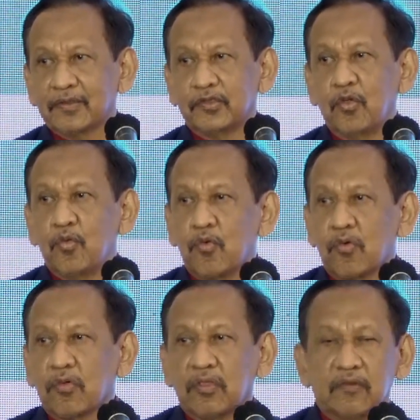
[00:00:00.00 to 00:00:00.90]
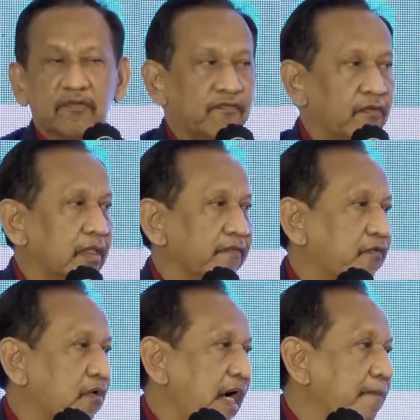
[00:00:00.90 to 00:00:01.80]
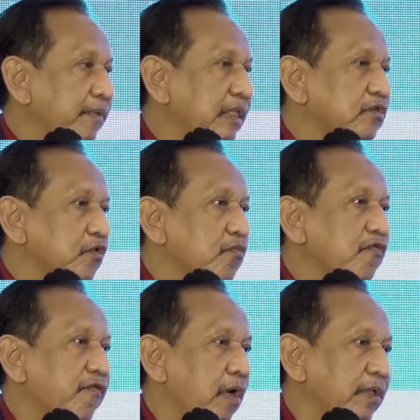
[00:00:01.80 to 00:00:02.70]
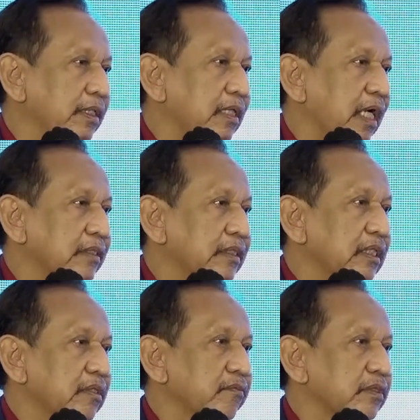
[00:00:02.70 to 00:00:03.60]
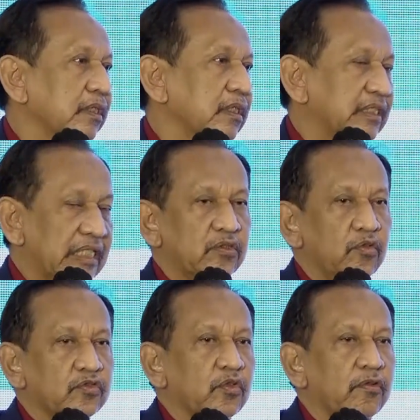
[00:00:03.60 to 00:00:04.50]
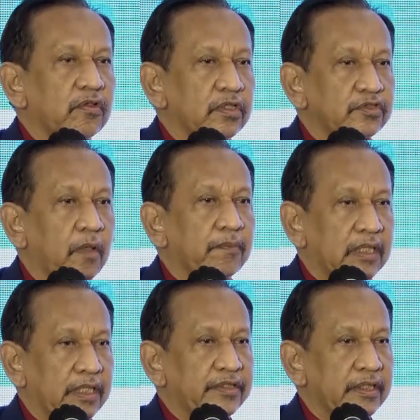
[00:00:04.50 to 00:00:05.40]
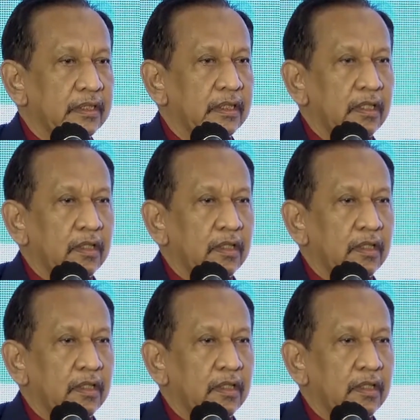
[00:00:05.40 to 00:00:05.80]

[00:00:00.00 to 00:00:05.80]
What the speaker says: So for companies to move forward, I think there's also a job creation.